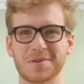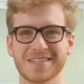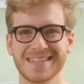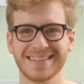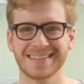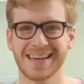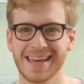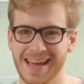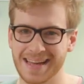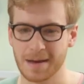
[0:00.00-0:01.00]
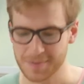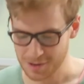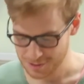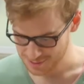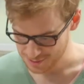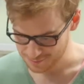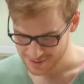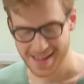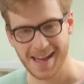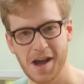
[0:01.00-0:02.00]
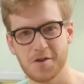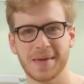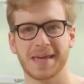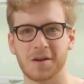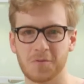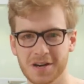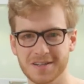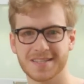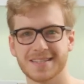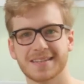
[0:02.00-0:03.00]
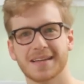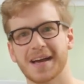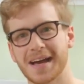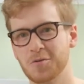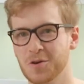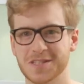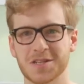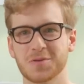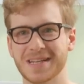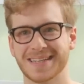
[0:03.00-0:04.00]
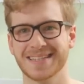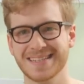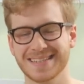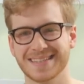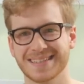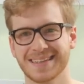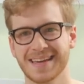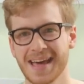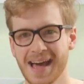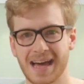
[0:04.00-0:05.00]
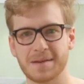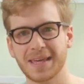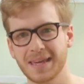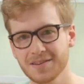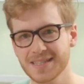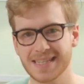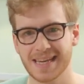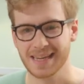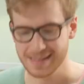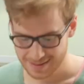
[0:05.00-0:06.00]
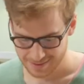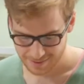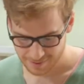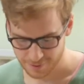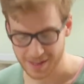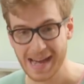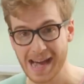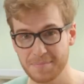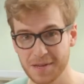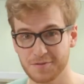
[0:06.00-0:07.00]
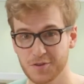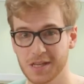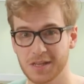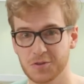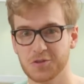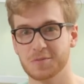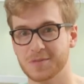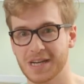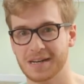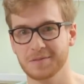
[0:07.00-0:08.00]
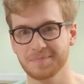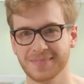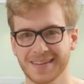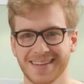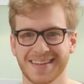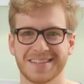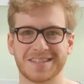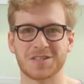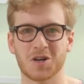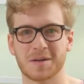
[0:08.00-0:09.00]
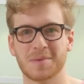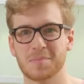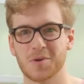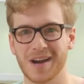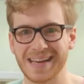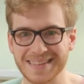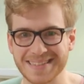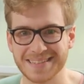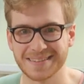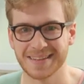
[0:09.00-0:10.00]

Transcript: Morton and I'm the author of How Baking Works and What to Do When It Doesn't. And I'm here today for the Happy Foodie YouTube channel to talk about meringues.